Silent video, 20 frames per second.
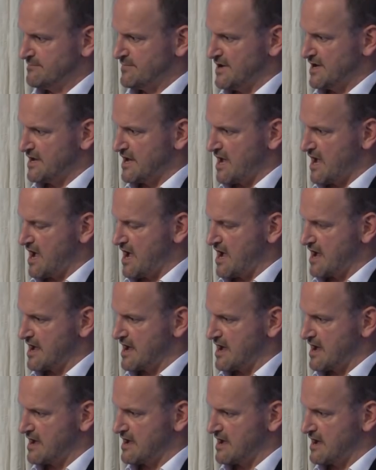But
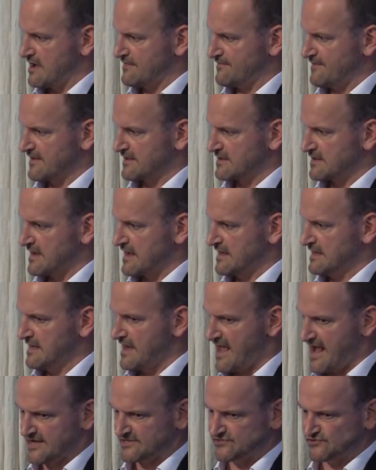I think
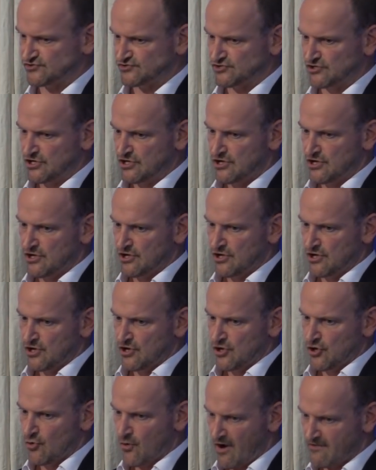unless
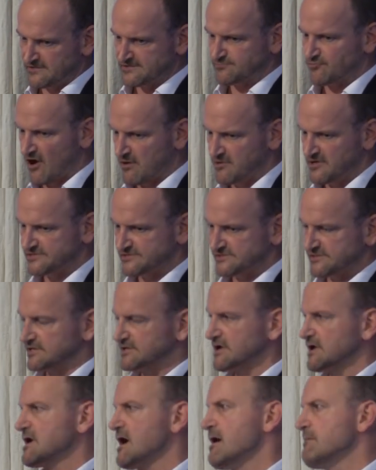whoever's Prime Minister
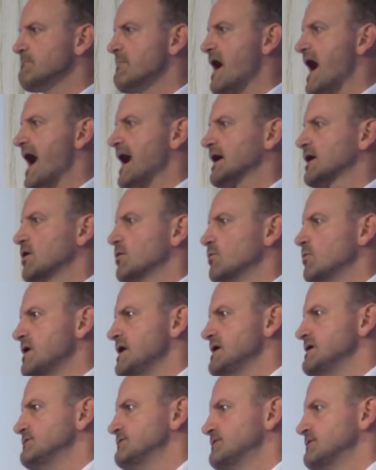can come back
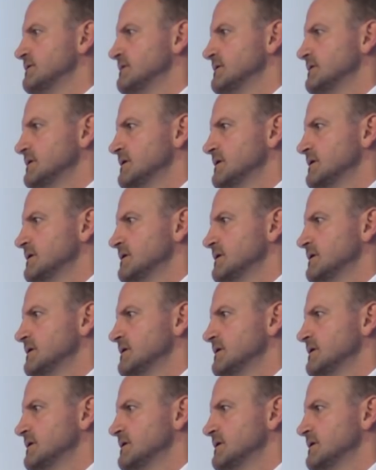with